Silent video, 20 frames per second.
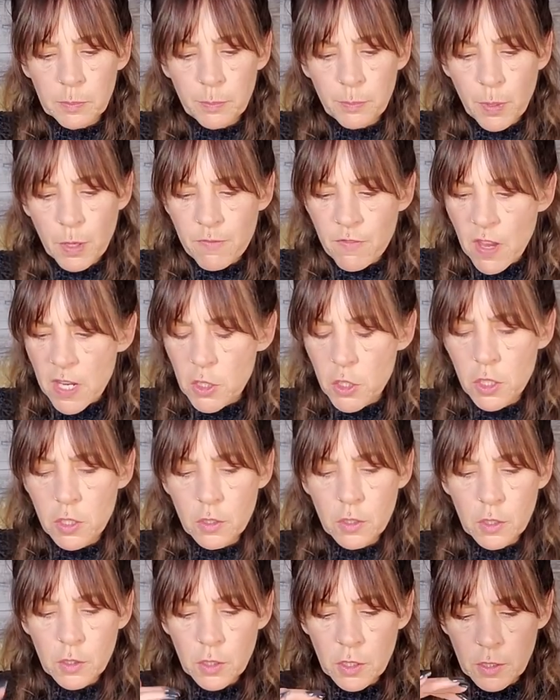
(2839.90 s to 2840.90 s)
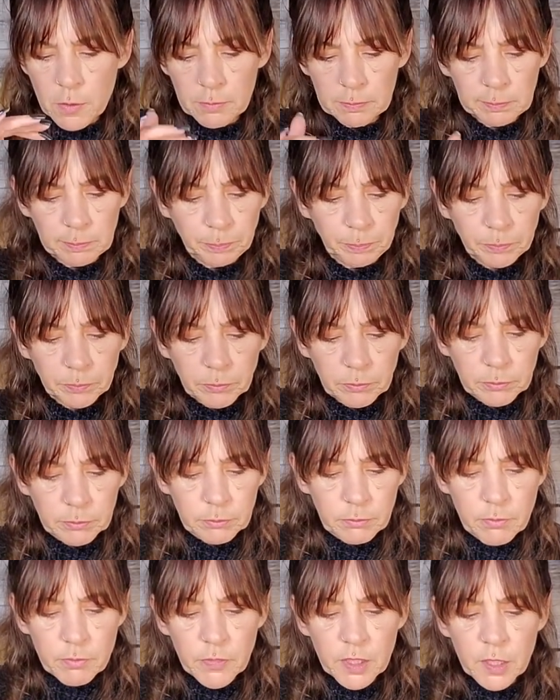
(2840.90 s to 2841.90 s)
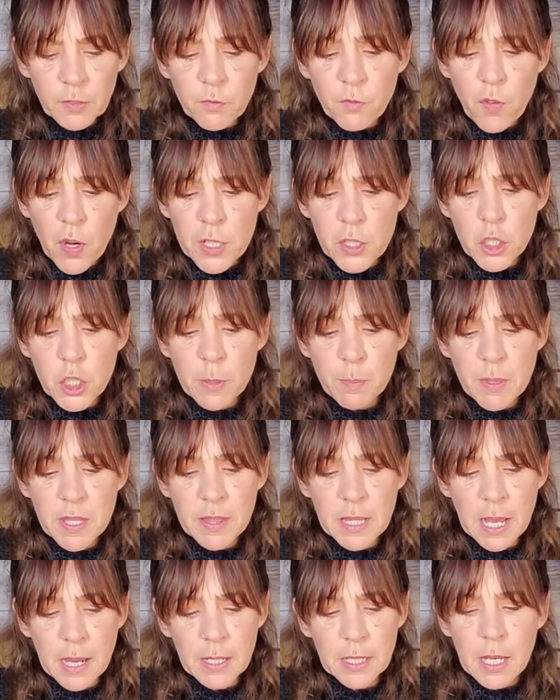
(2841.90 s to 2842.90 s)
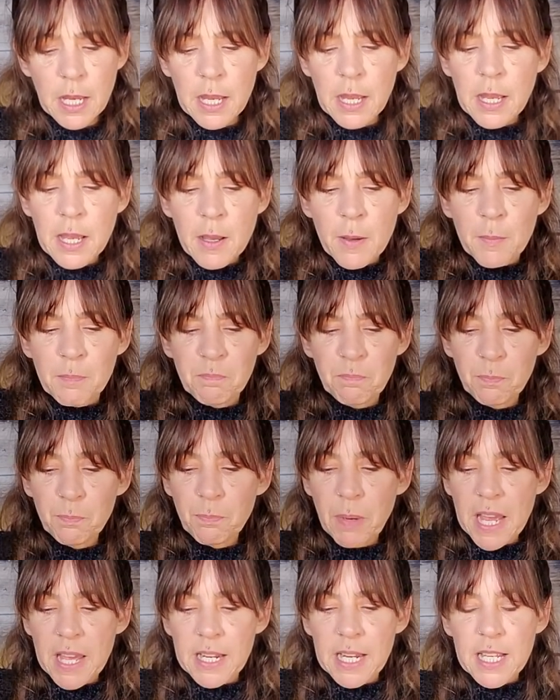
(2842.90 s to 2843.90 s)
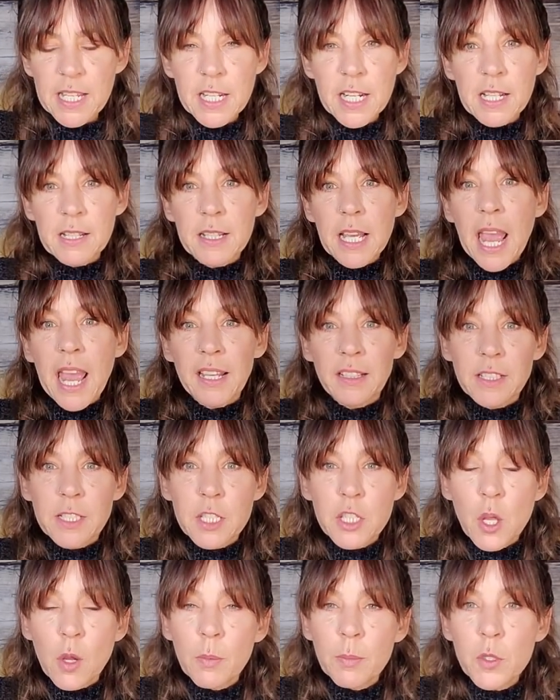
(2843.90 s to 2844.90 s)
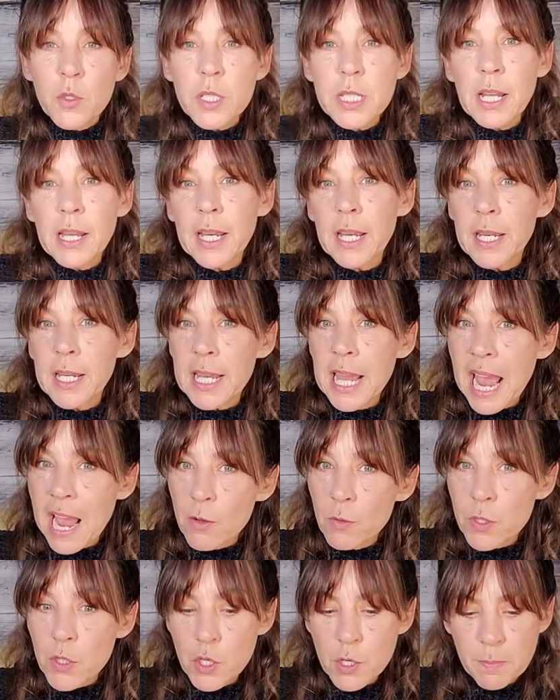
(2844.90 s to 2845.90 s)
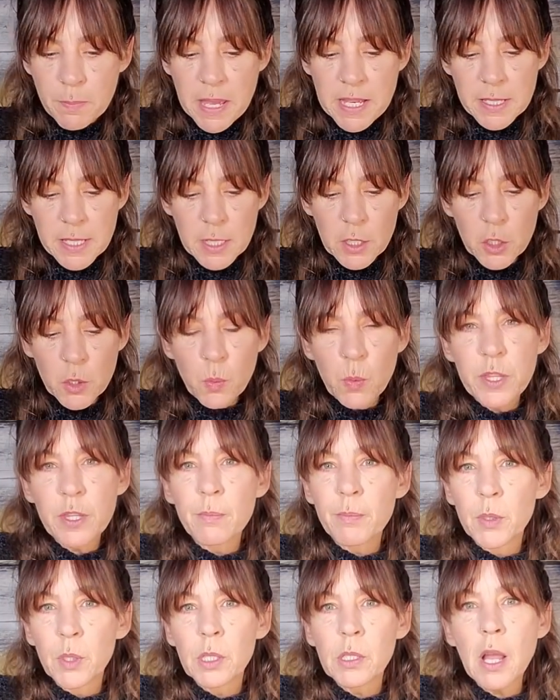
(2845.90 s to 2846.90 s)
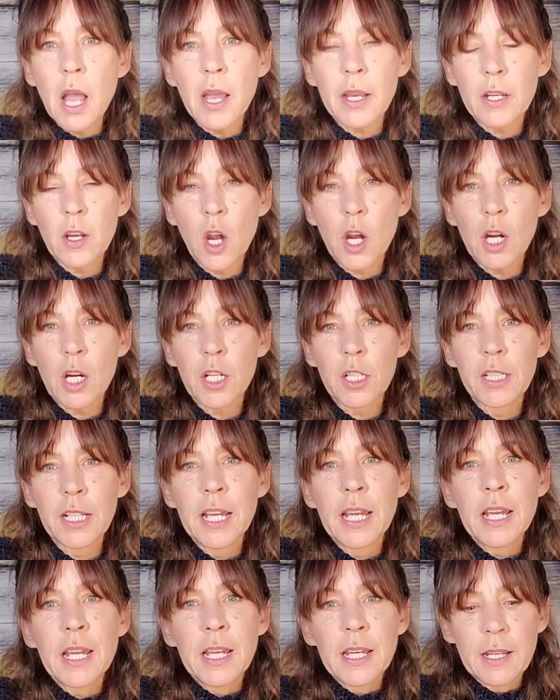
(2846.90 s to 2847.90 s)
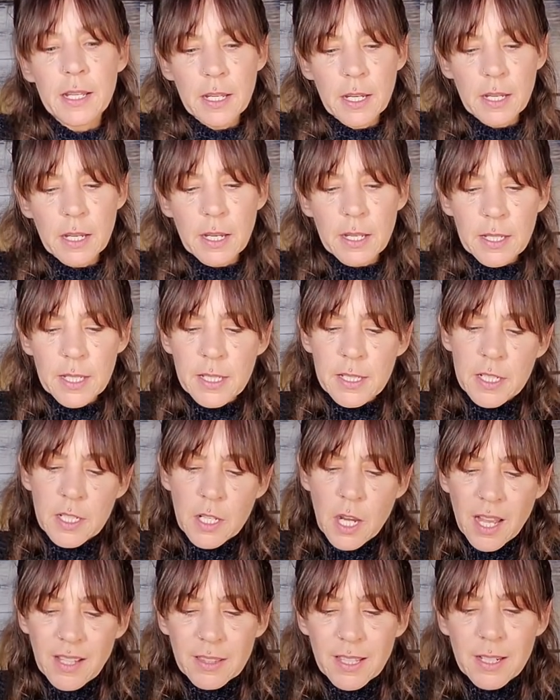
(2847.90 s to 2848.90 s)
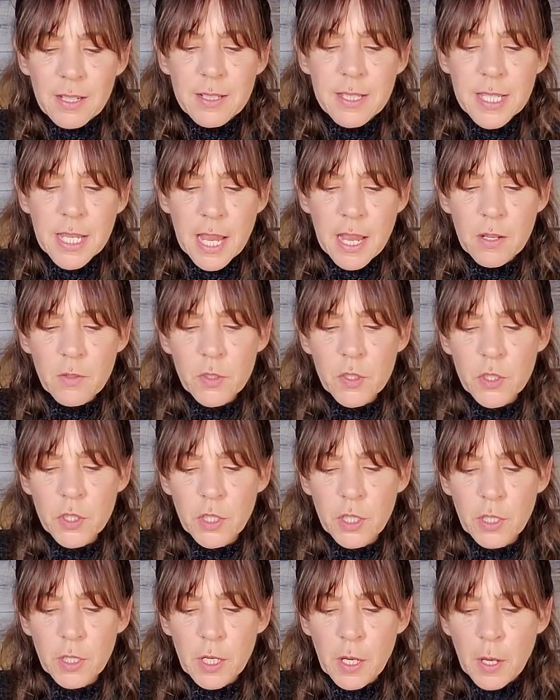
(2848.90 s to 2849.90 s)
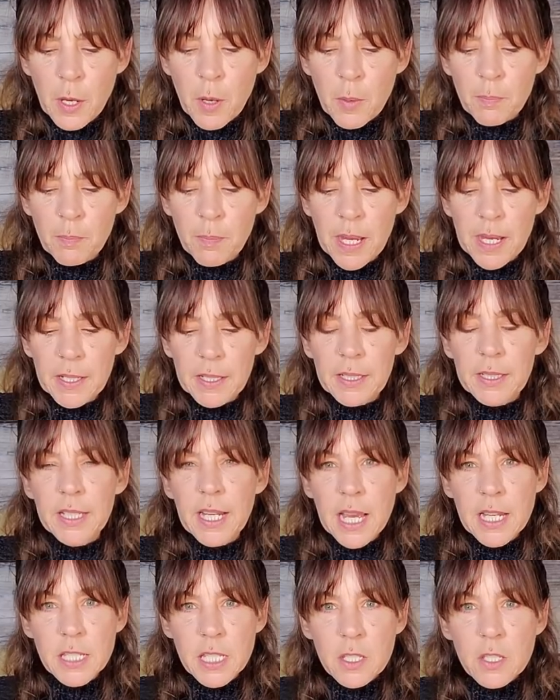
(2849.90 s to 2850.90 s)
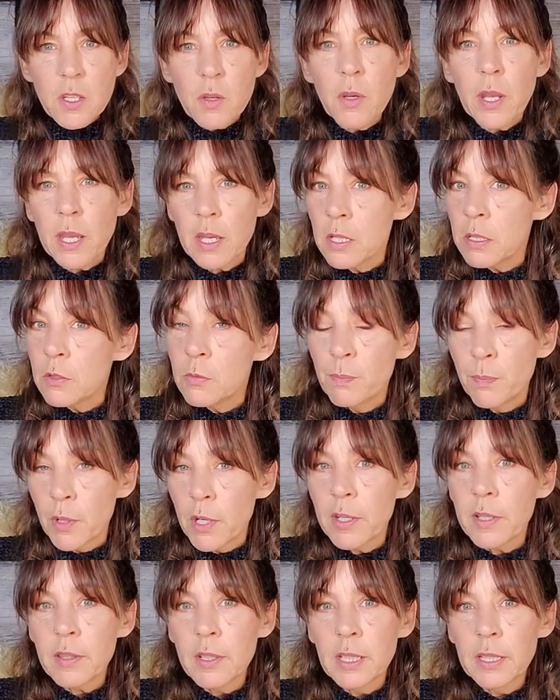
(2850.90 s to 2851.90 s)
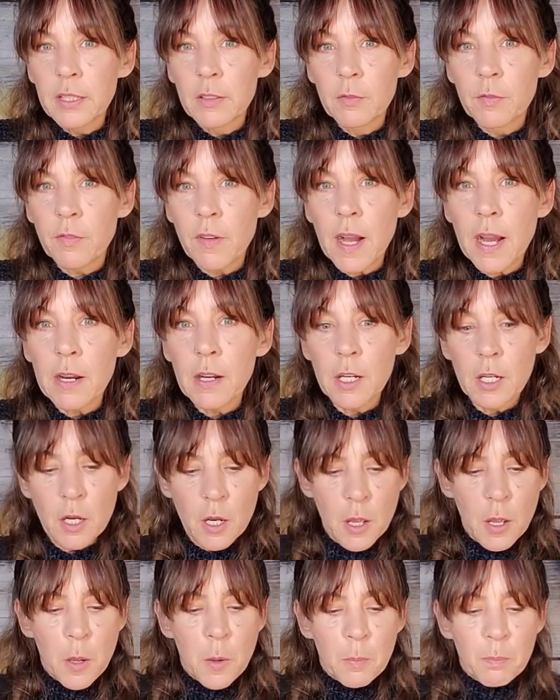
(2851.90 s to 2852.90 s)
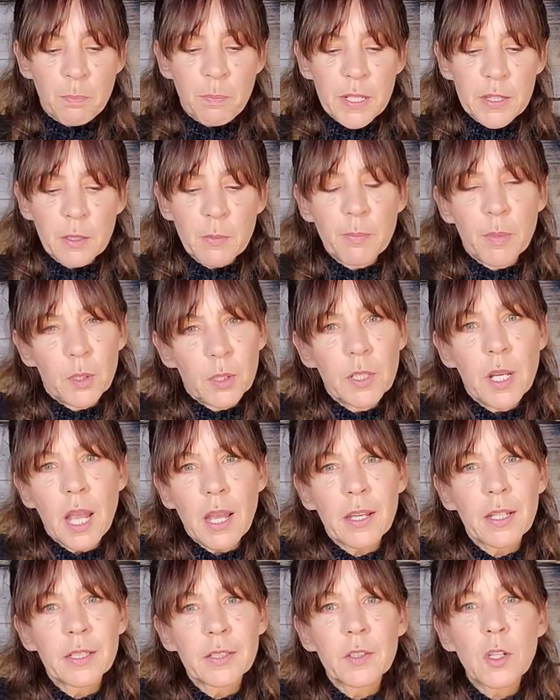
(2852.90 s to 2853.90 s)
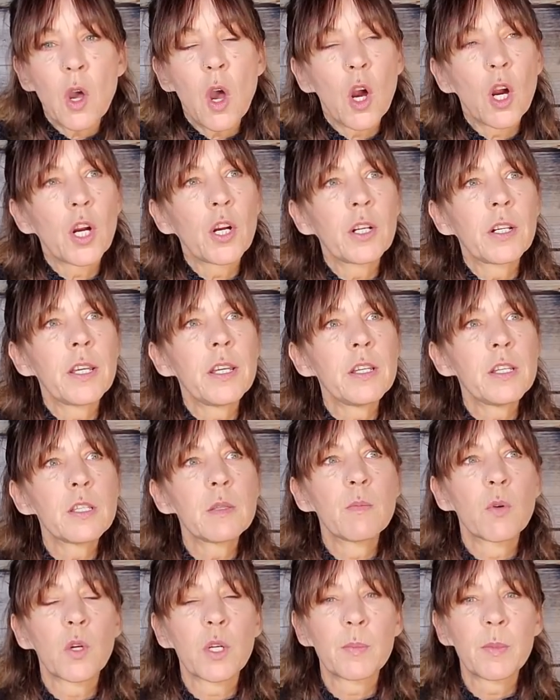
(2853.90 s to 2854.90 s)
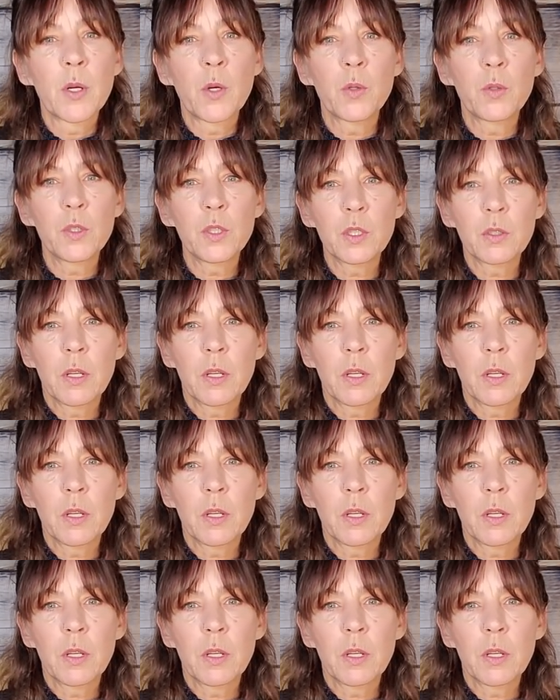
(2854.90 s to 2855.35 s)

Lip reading: professional or friendship in that. But and it's almost like a counter message with the bull guide card. Not that it's counter, but yes, it's okay to breathe a little fire, but the bull guide card is more about,